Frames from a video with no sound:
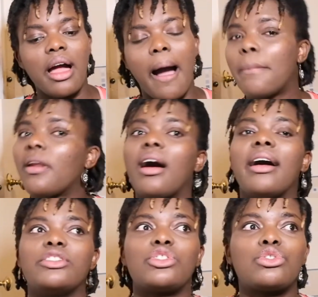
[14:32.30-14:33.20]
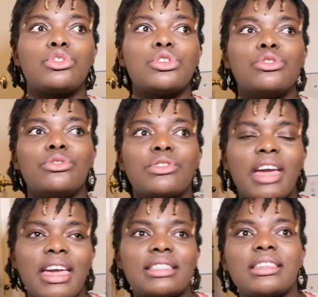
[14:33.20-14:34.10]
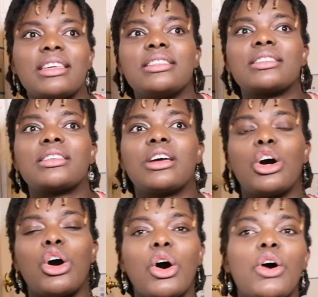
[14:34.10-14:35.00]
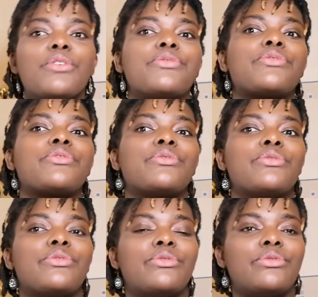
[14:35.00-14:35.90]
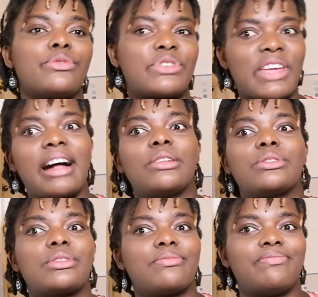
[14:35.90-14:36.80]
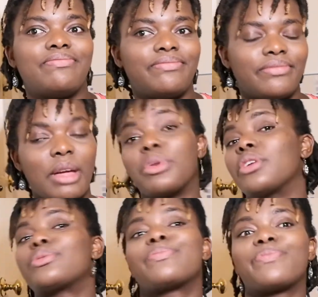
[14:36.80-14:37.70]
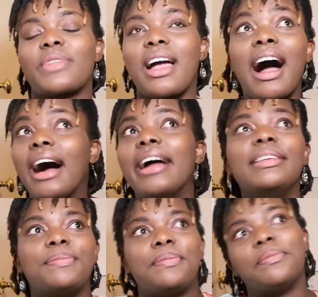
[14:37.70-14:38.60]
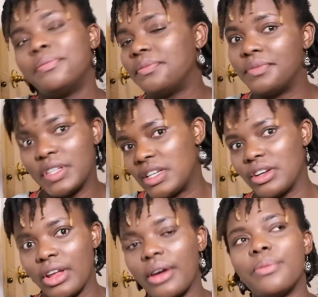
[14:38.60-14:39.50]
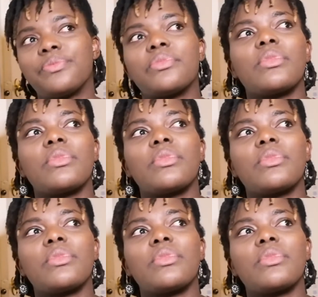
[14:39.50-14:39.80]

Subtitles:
applied to cases of child abuse. I didn't know.